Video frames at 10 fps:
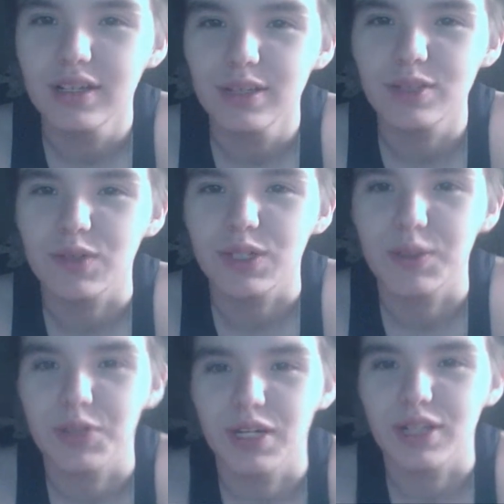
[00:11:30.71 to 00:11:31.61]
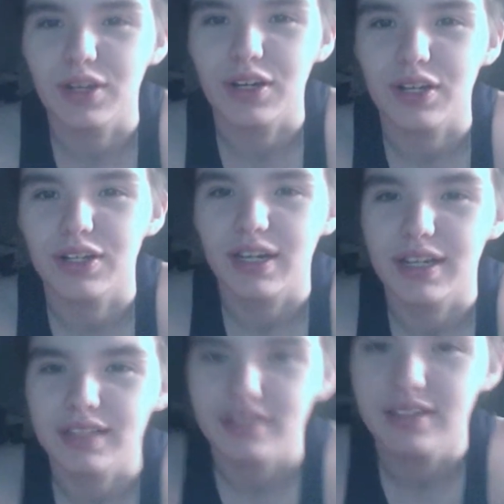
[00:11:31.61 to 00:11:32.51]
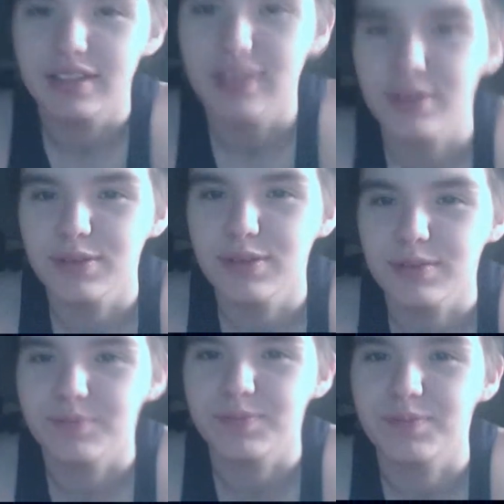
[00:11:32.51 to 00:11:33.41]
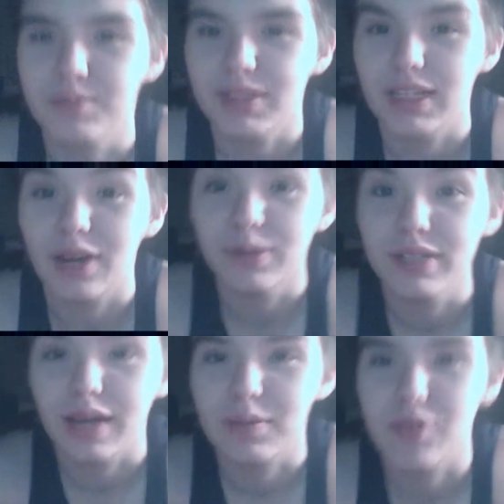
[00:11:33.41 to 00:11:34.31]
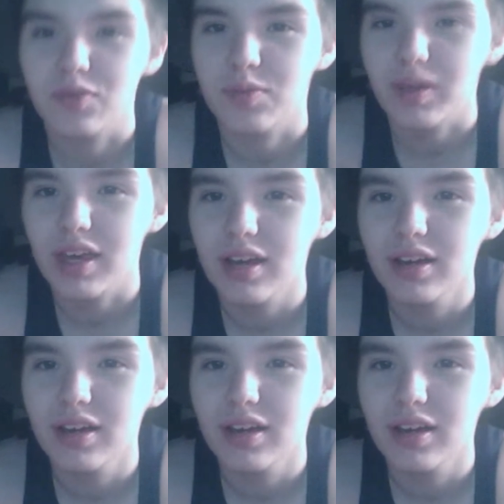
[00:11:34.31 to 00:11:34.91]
This video turned out longer than I intended it to, but that always happens with me.